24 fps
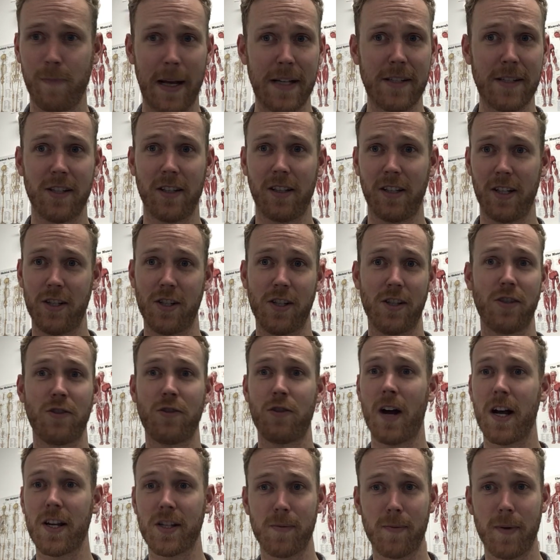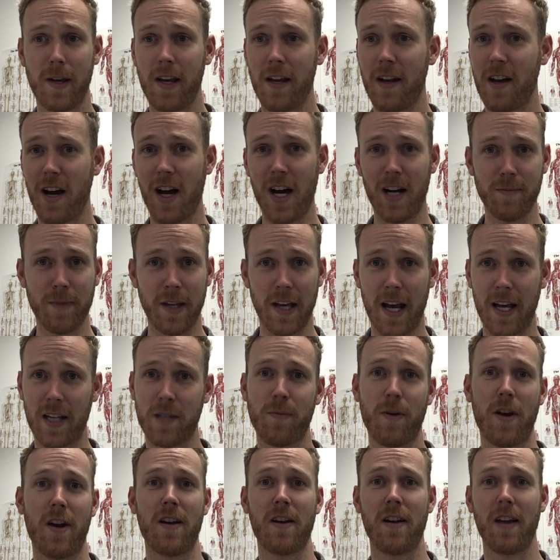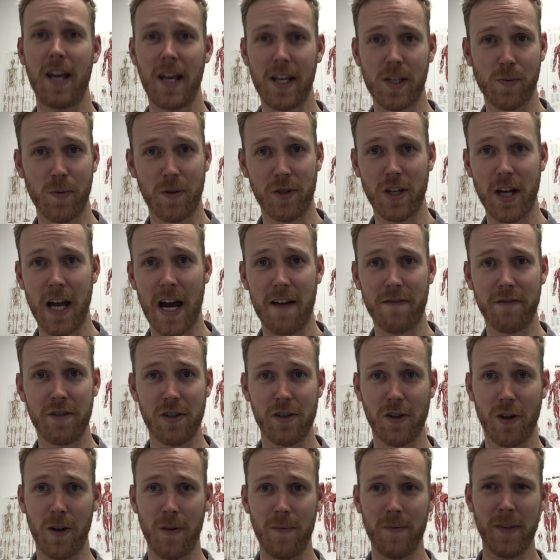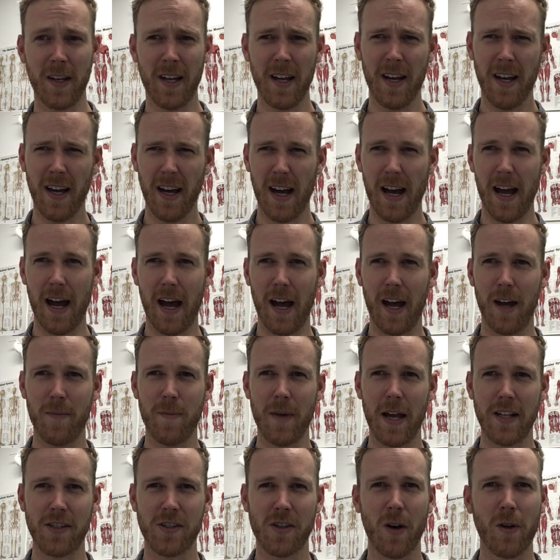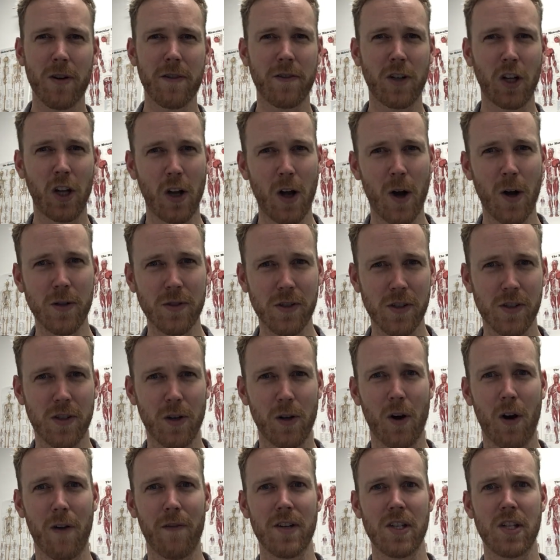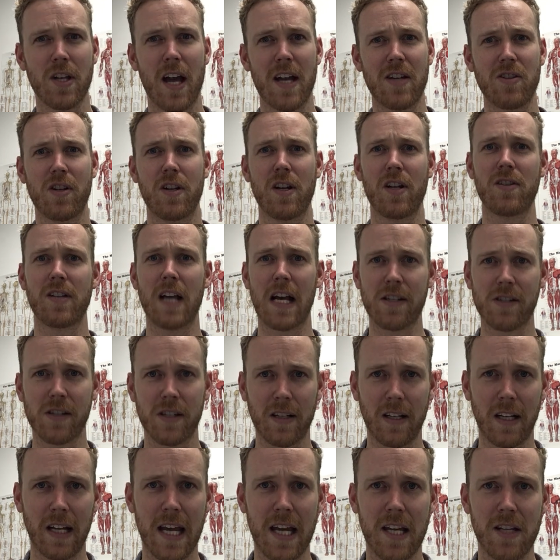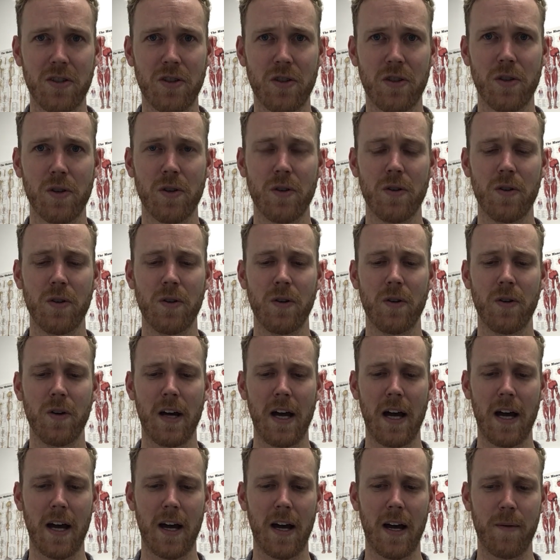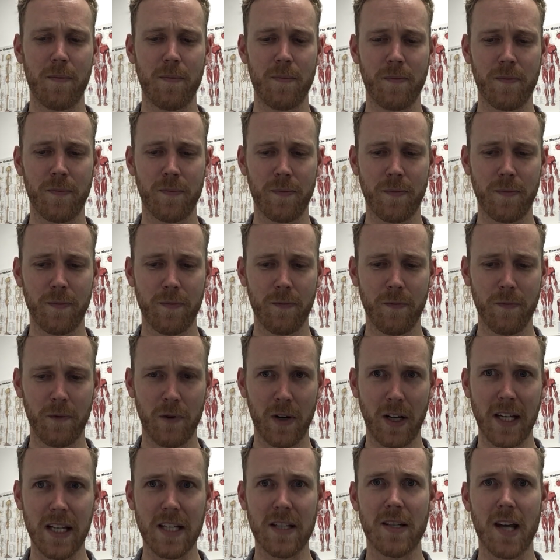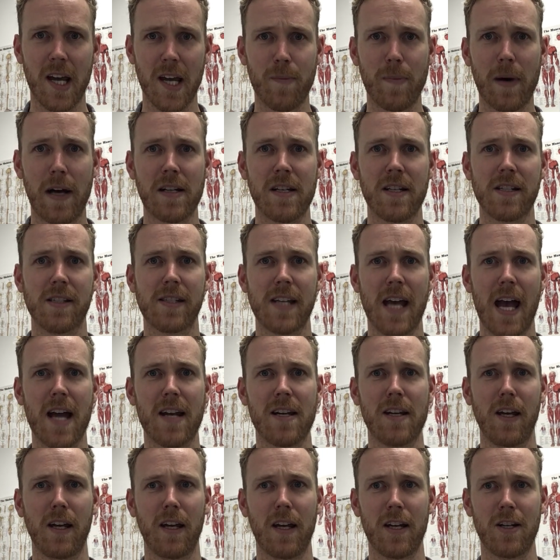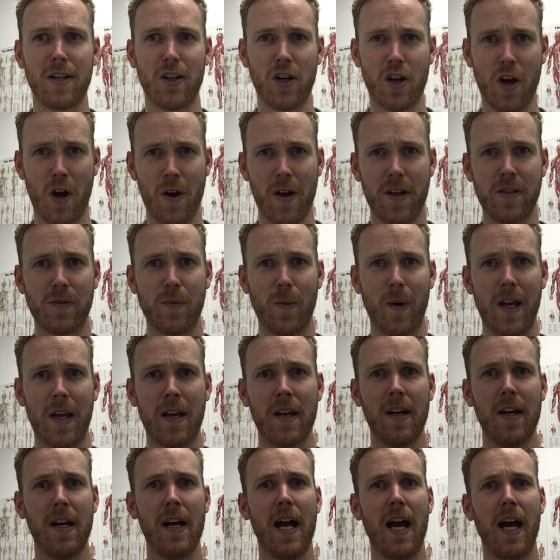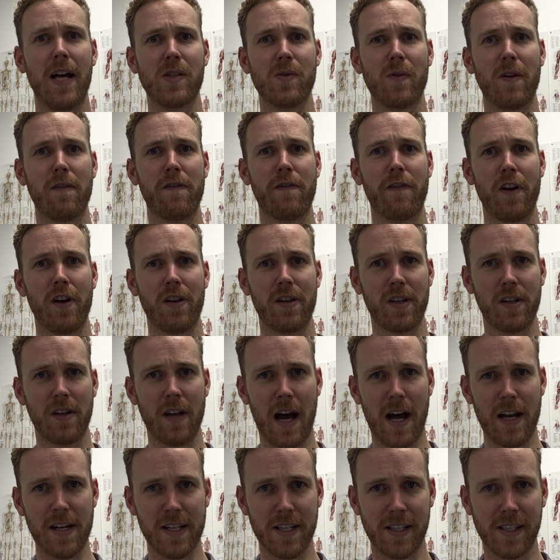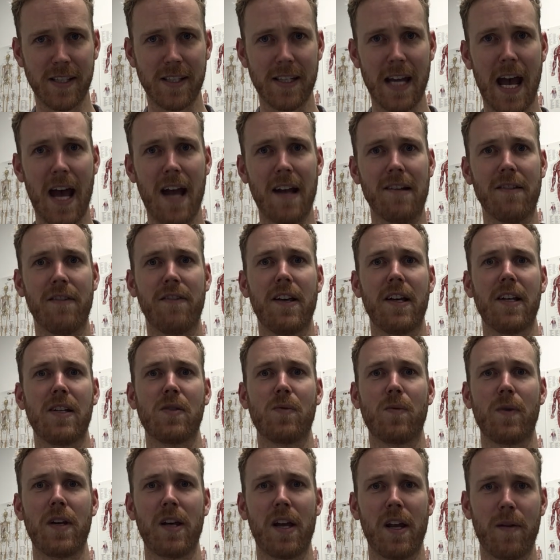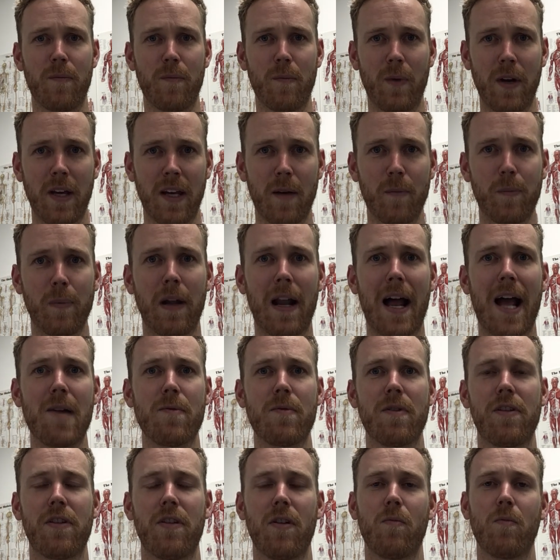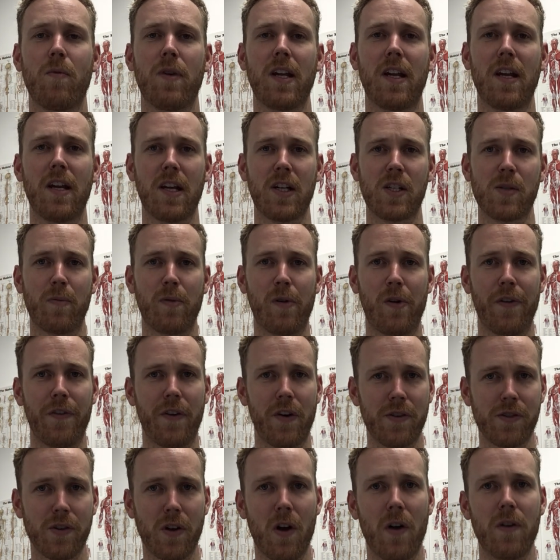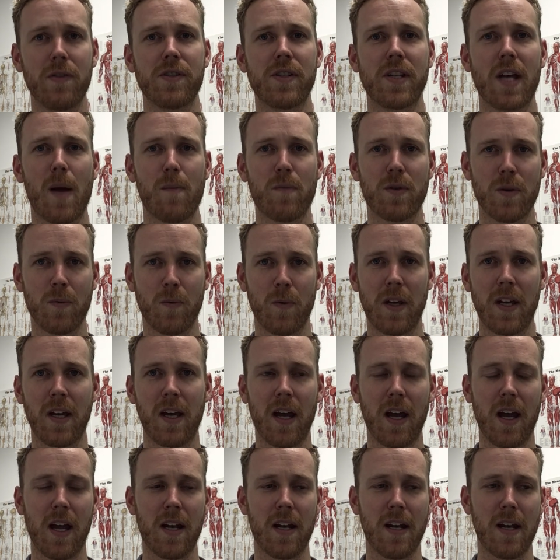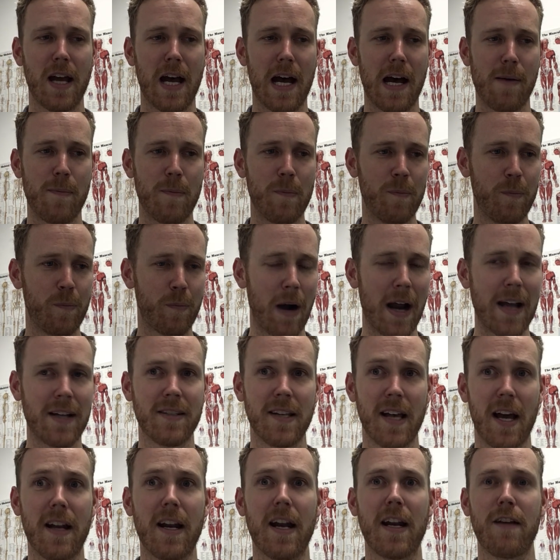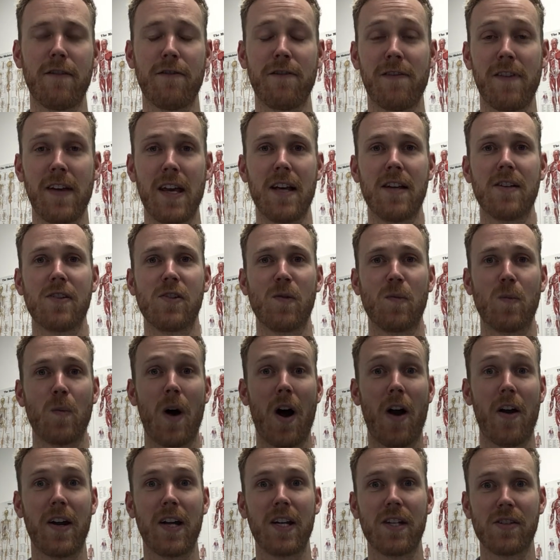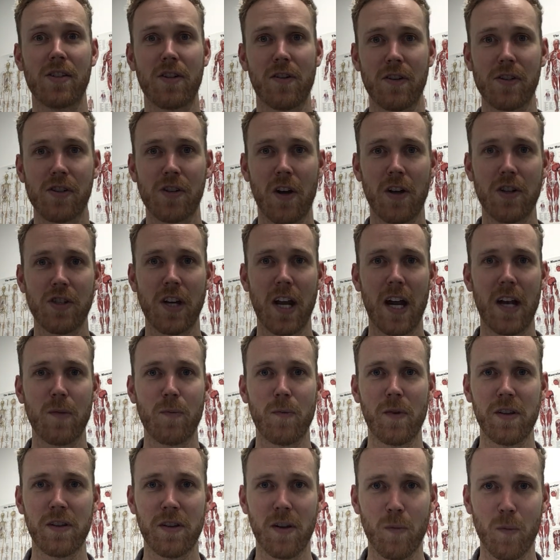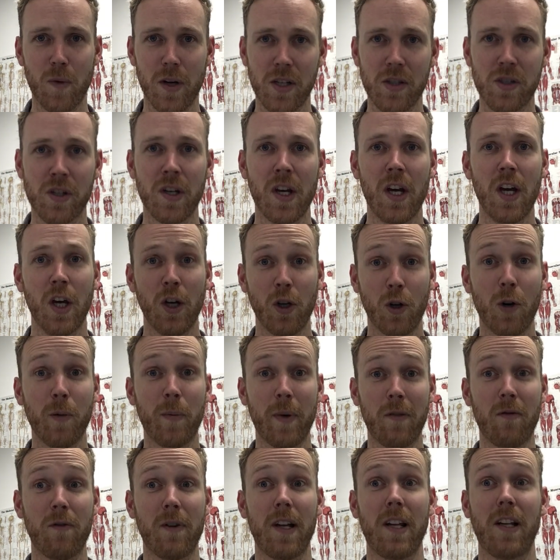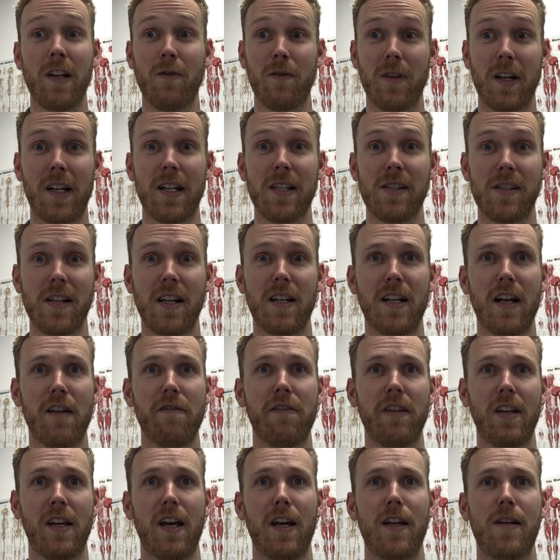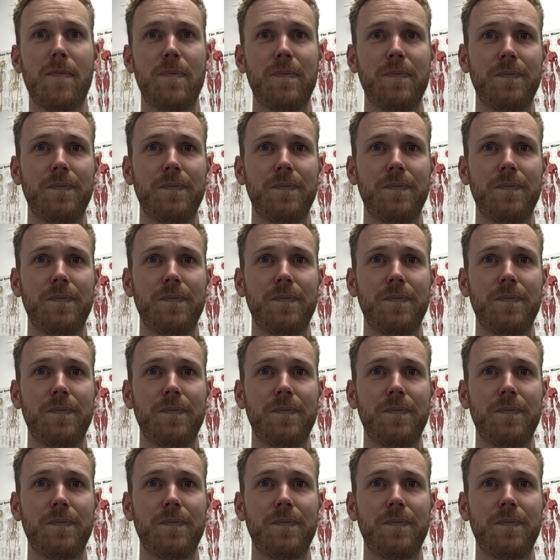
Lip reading: Basically, just trust me, I'm the expert, here's what you have to do. It sort of closes the conversation. It doesn't lead to really deep understanding. And as we further understand things, we can play with them. We can explore those concepts. We can break down any fears and worries that are associated with them, which could be really, really significant.